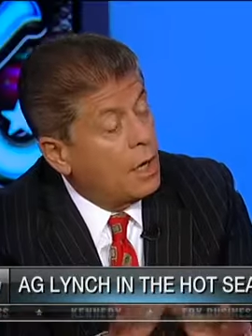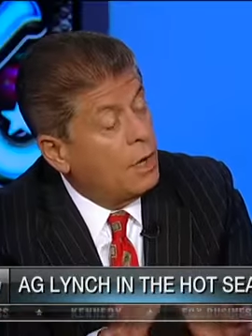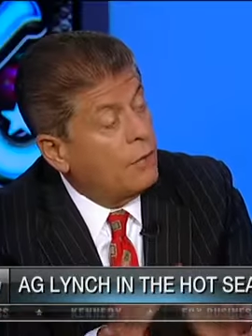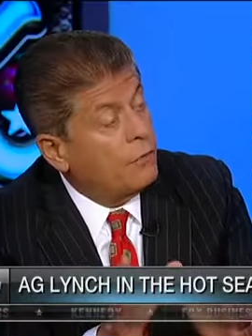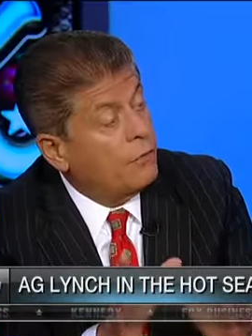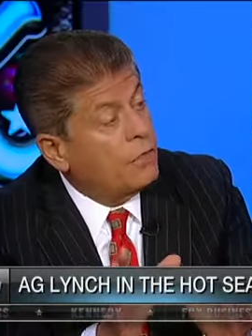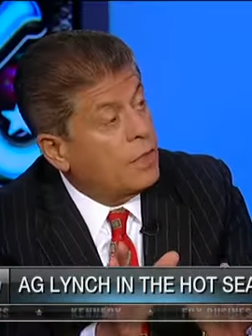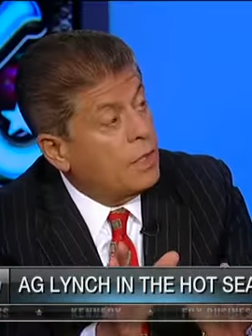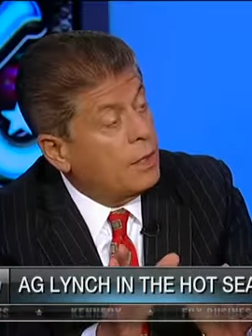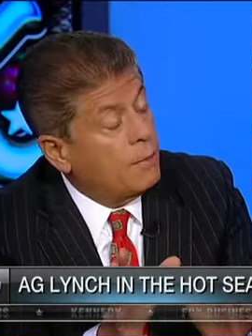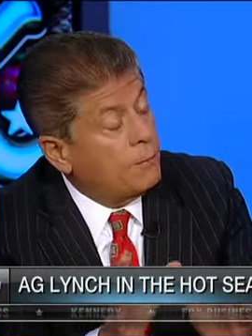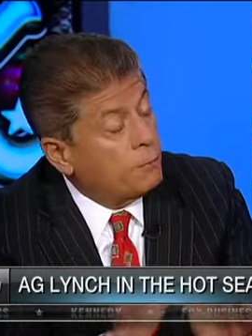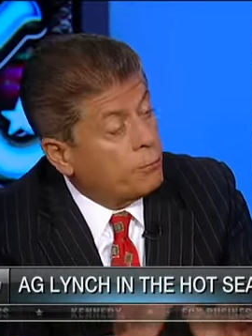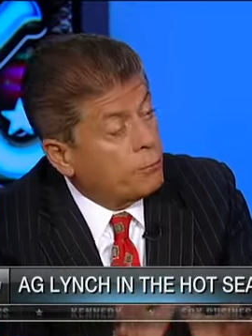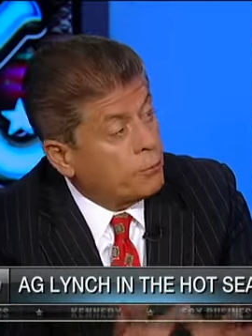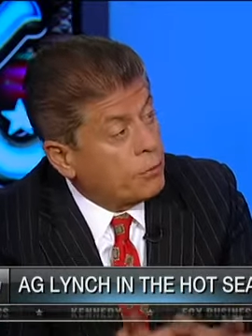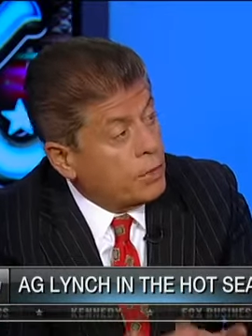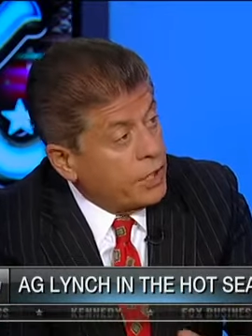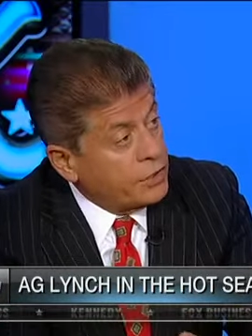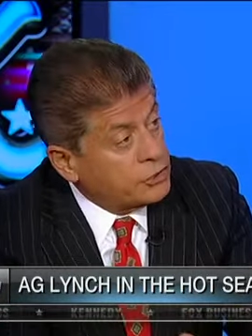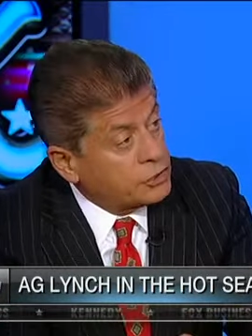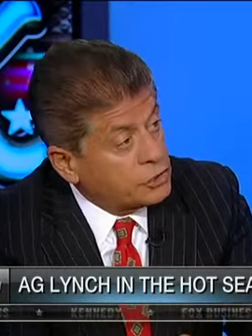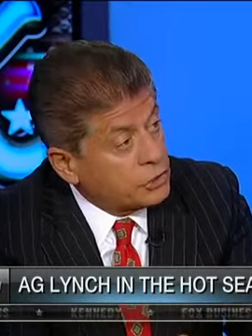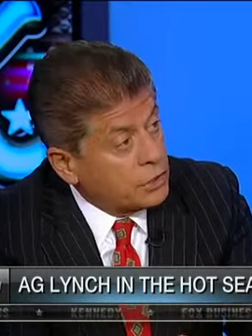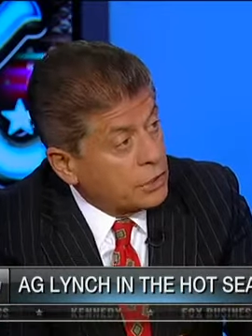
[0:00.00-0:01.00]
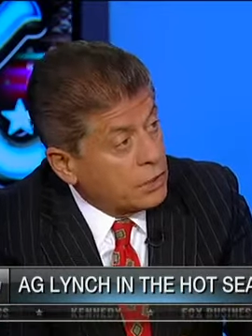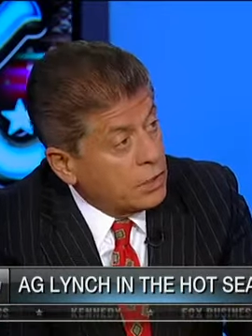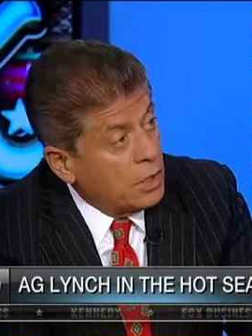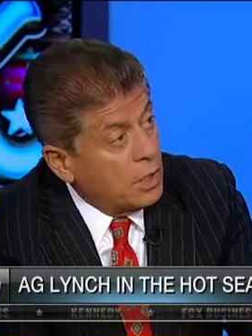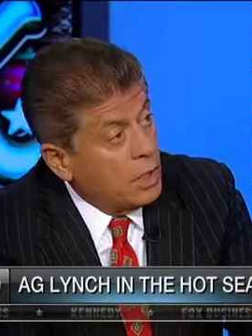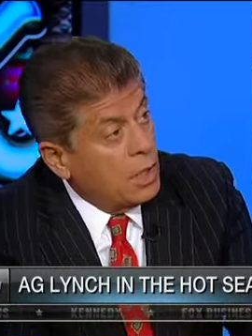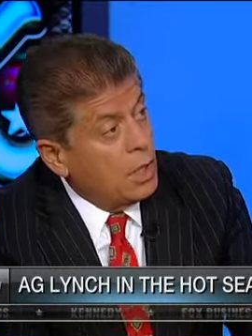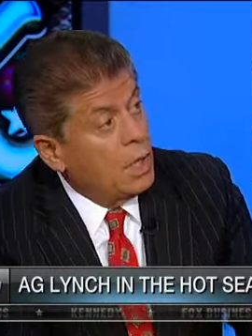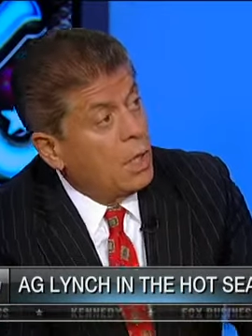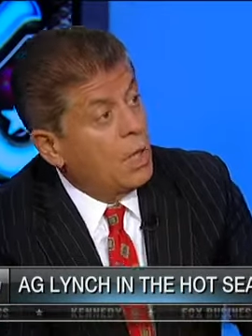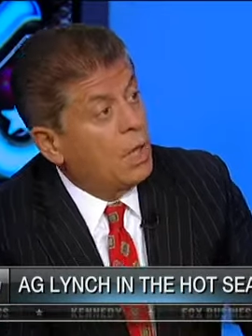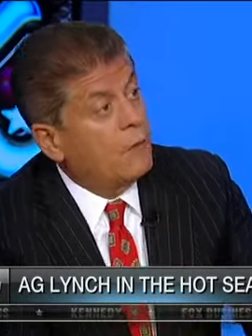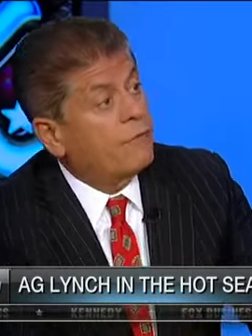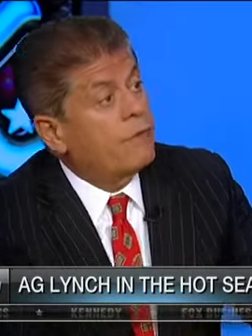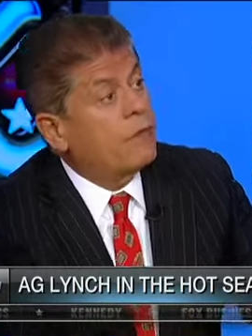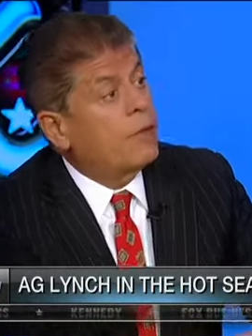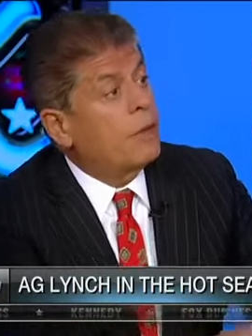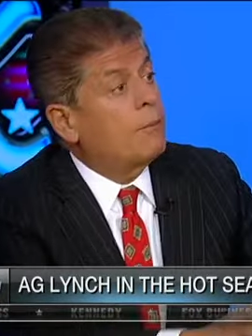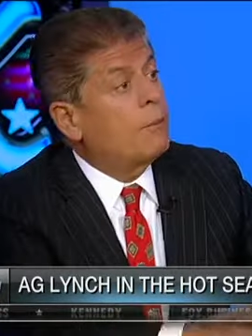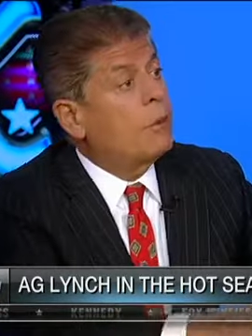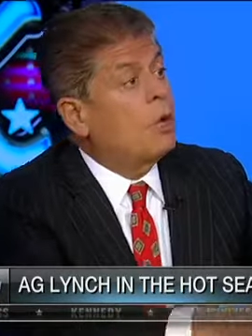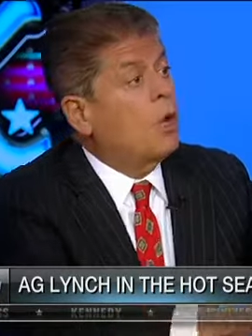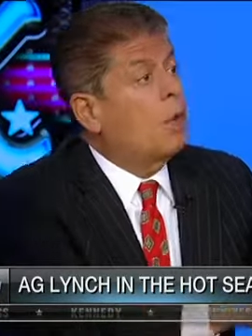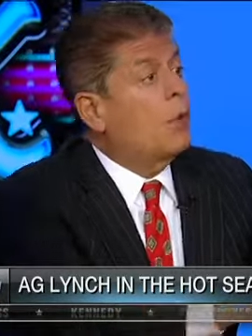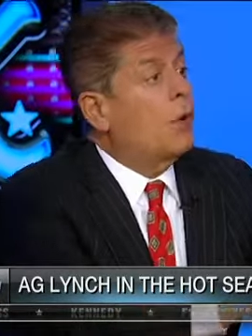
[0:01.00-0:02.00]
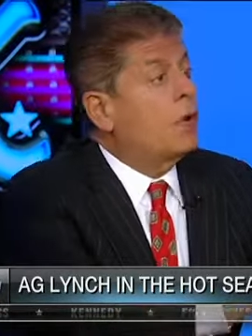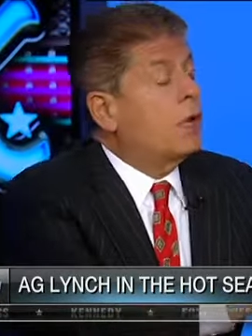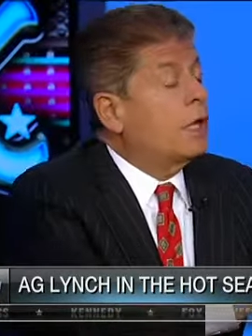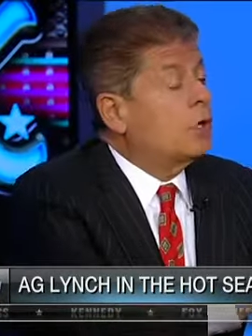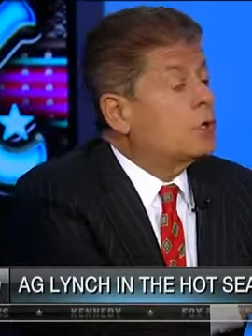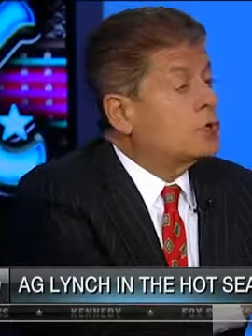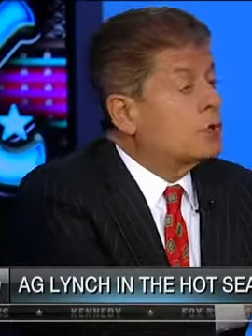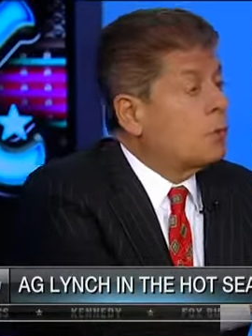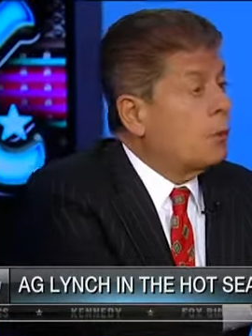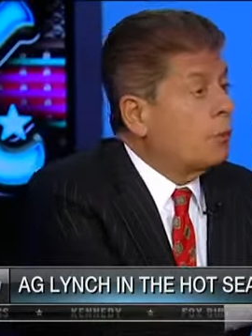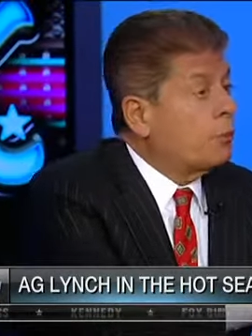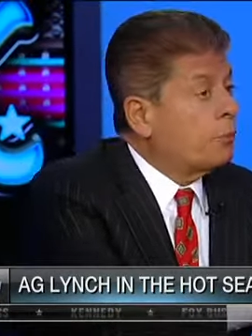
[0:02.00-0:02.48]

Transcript: the impression of him going into a